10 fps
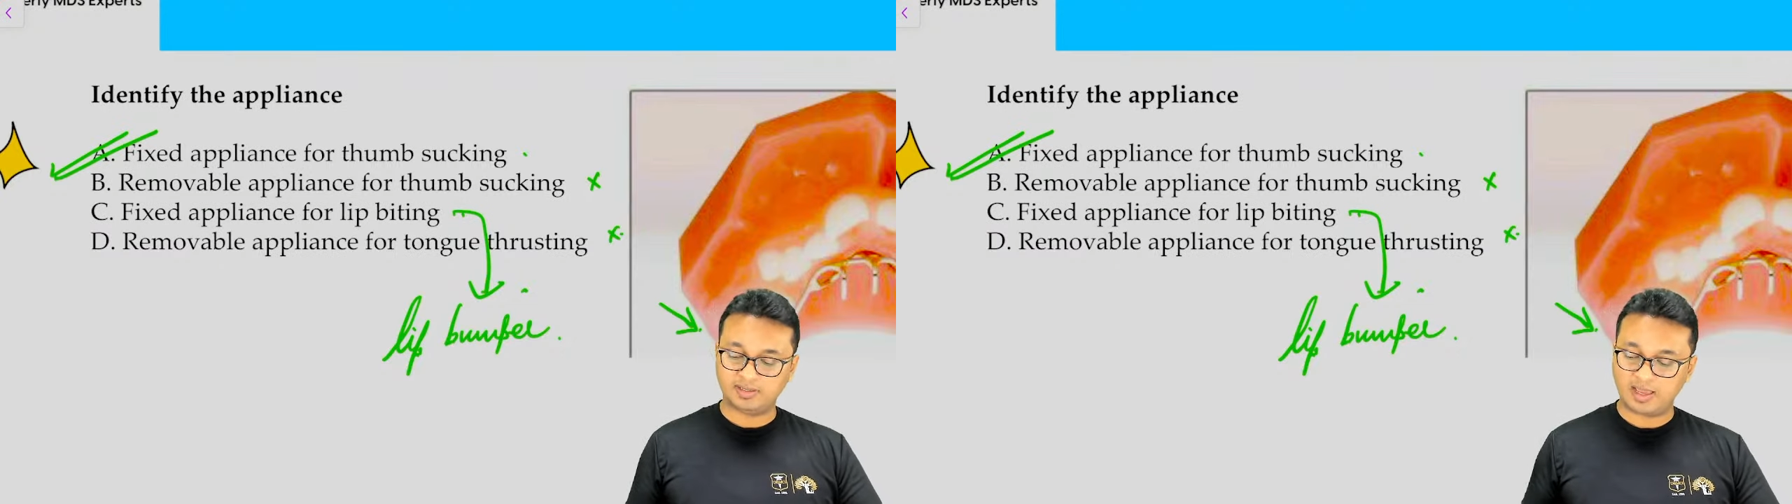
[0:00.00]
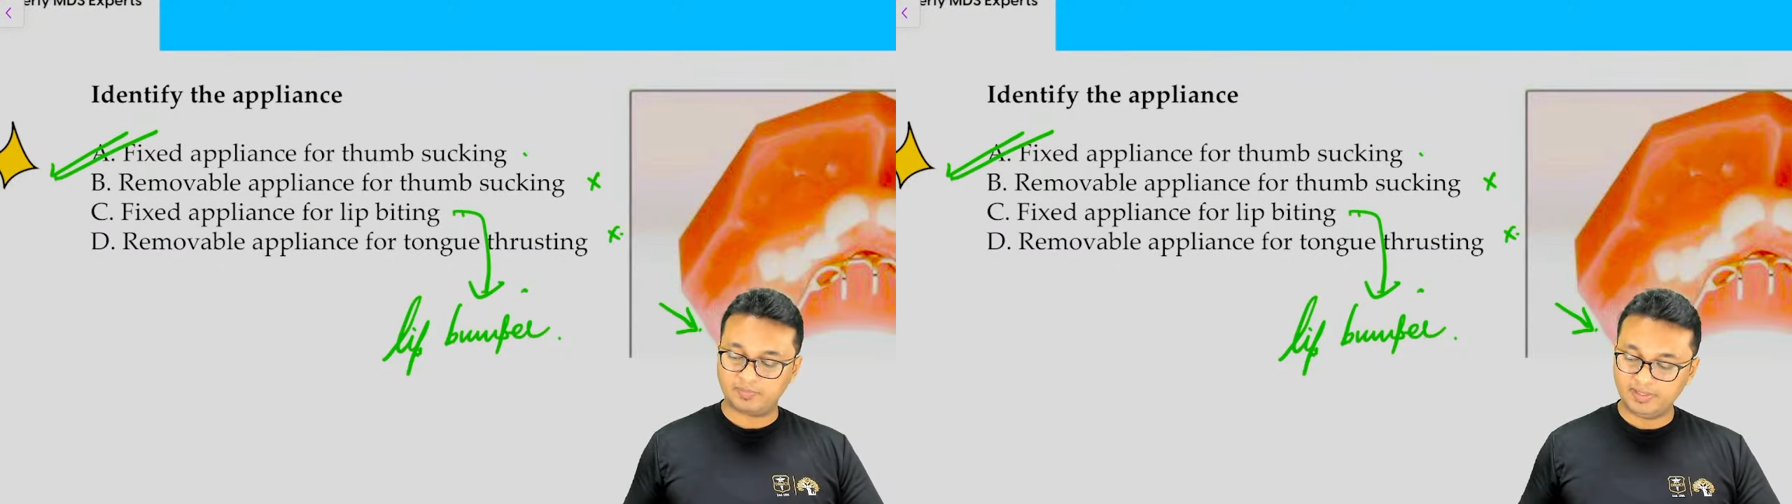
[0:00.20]

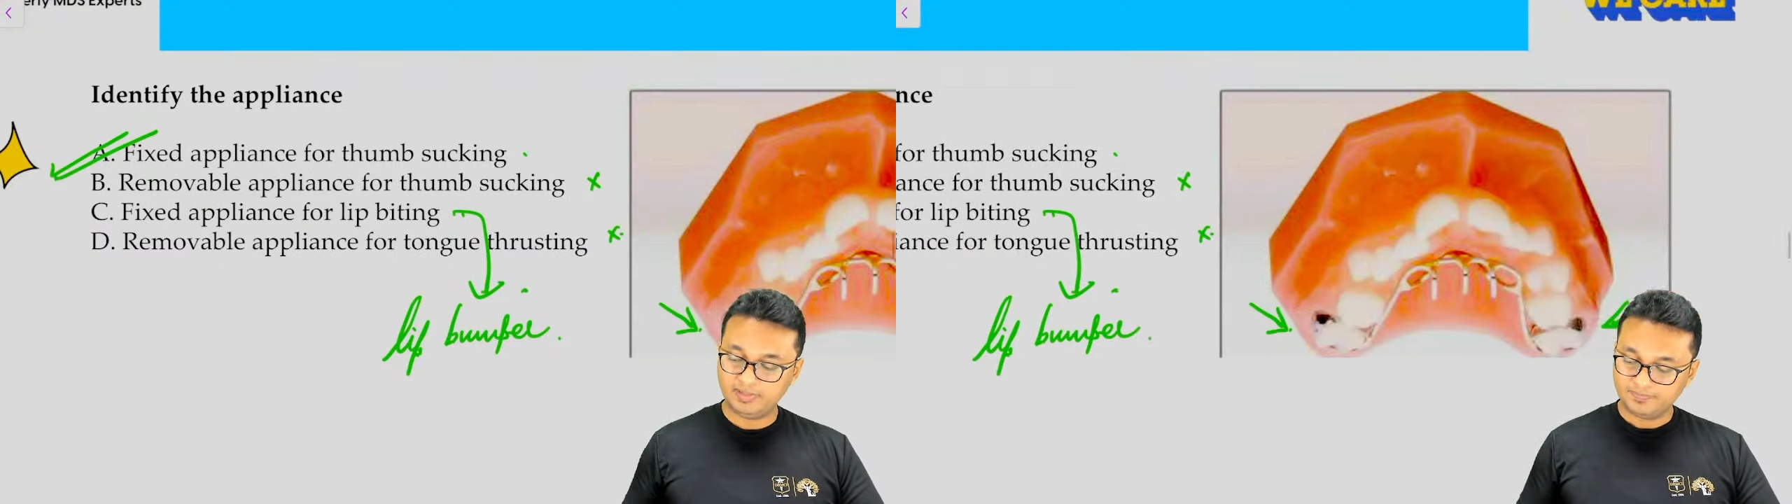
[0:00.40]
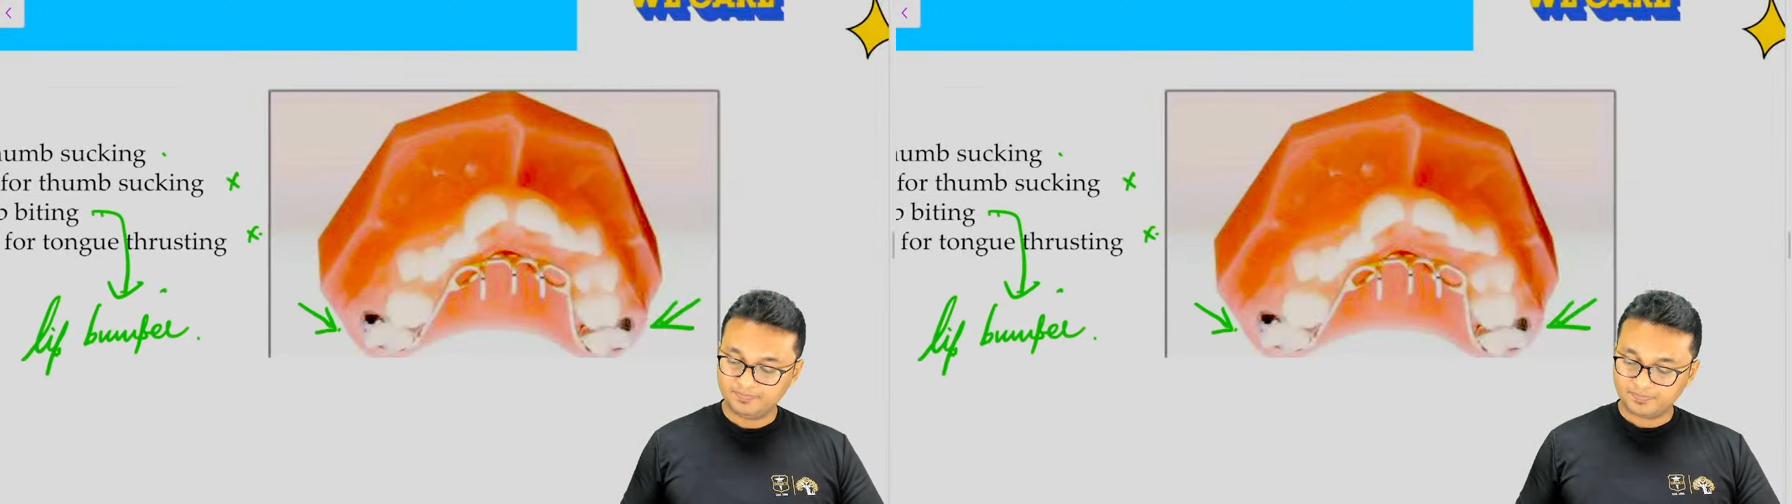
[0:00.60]
habit
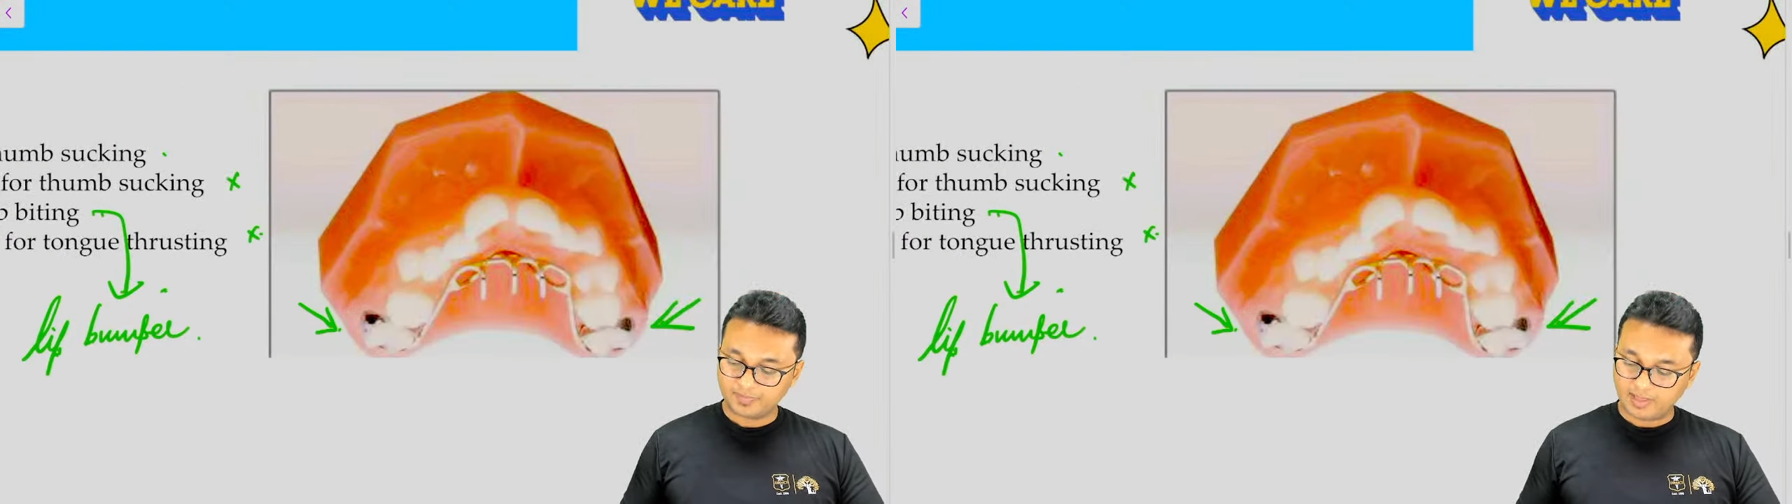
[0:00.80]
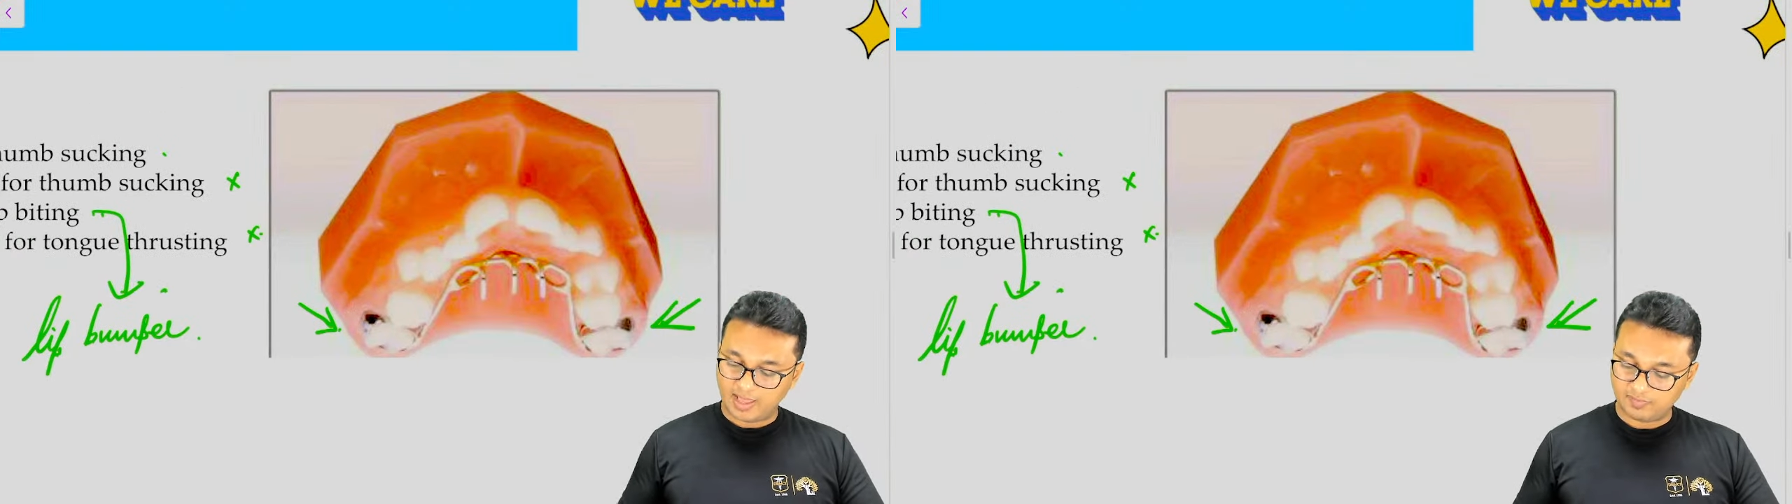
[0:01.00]

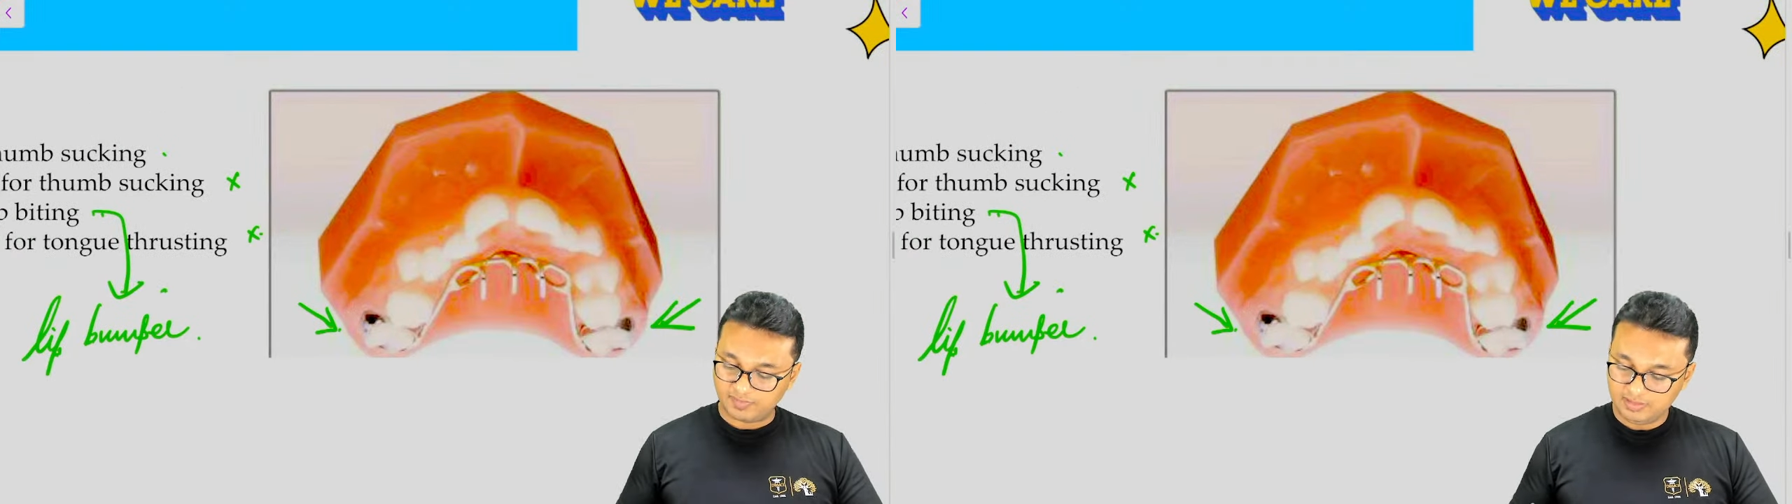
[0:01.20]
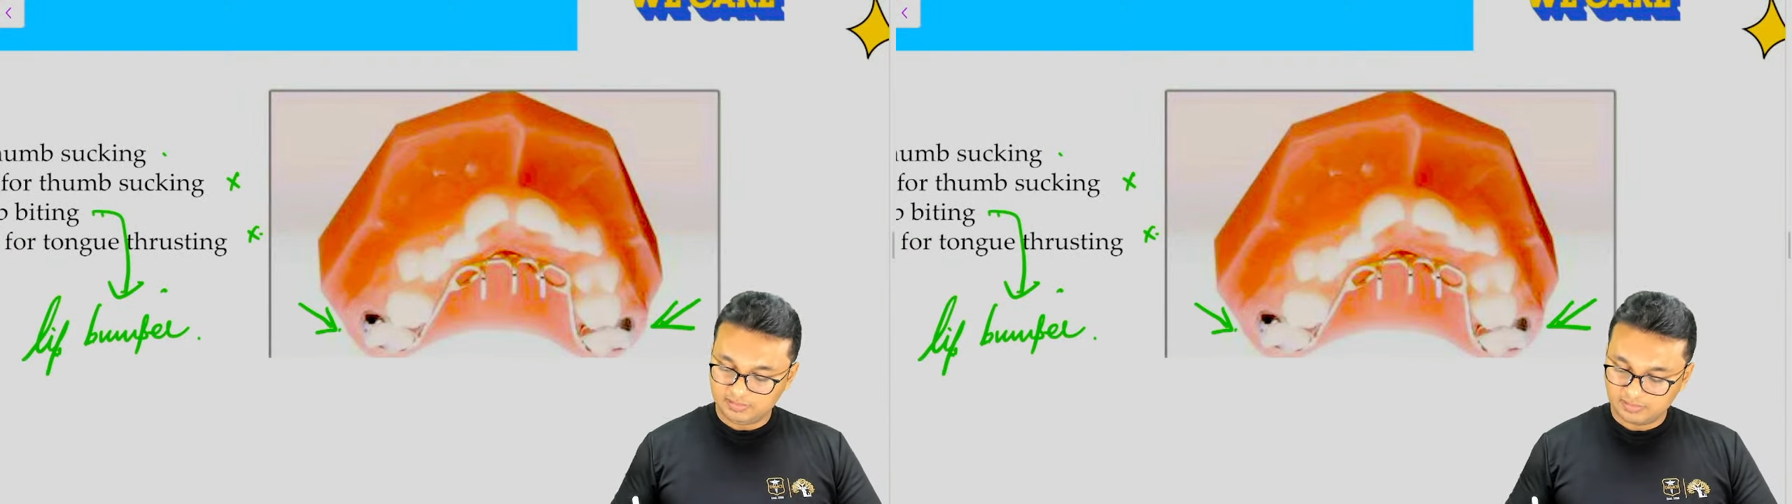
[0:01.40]
having